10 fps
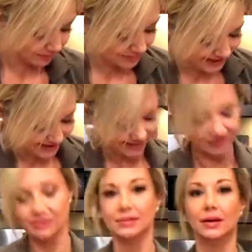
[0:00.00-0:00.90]
meat.
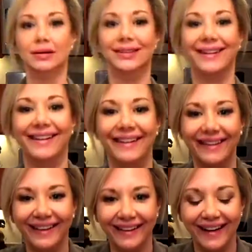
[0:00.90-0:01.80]

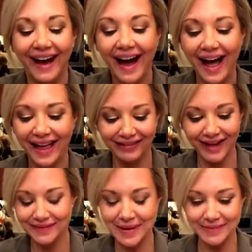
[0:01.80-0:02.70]
I
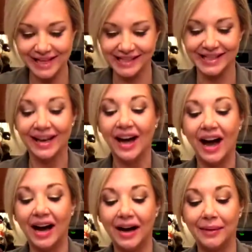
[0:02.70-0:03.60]
like my meat.
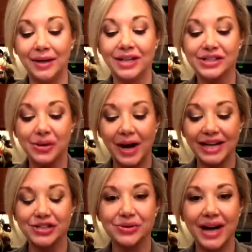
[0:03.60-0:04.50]
So
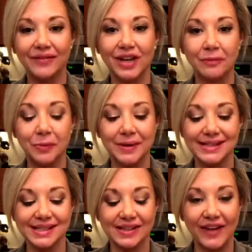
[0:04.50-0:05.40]
I do have a couple
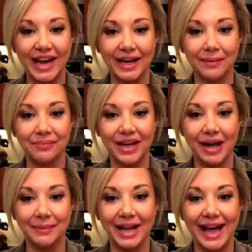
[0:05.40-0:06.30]
pieces of ham that
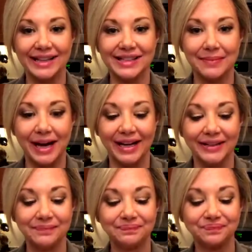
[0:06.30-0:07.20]
I'm gonna add to
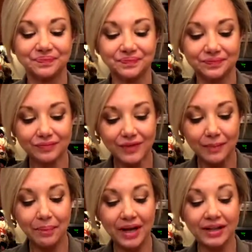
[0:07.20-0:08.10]
mine,
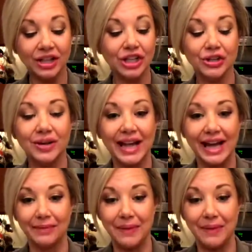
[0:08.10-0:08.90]
but you can add